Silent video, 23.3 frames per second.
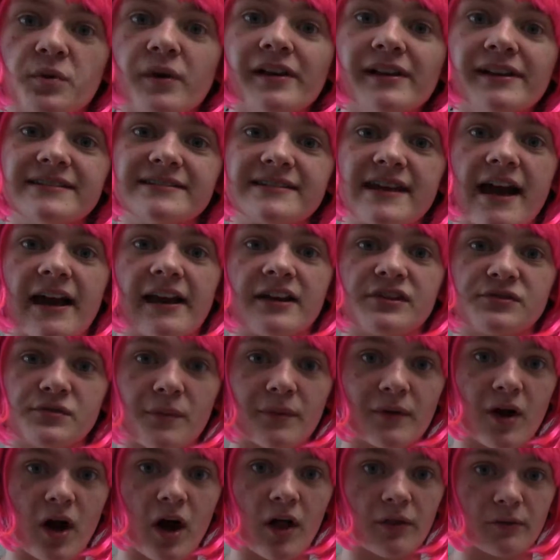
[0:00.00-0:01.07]
squiggly sign is what
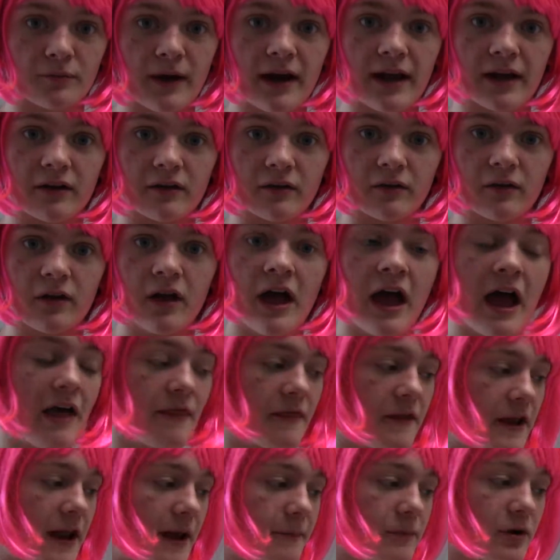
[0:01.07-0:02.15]
we call the radical.
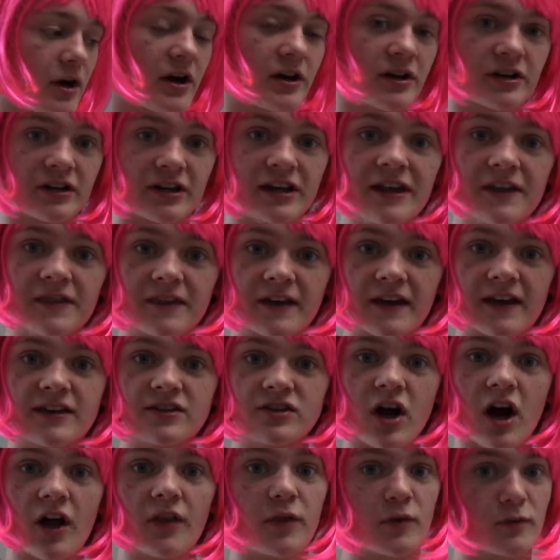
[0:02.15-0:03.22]
The number underneath it is
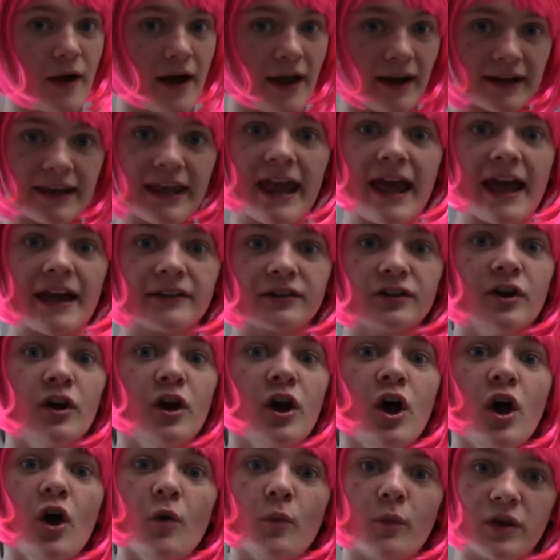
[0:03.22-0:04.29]
called the radicand.
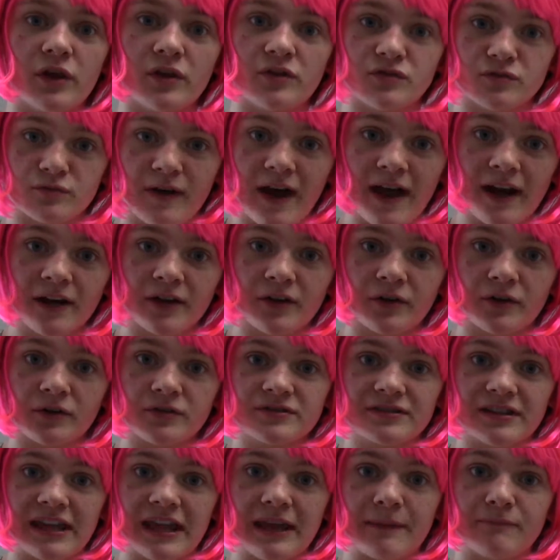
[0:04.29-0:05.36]
We use radicals to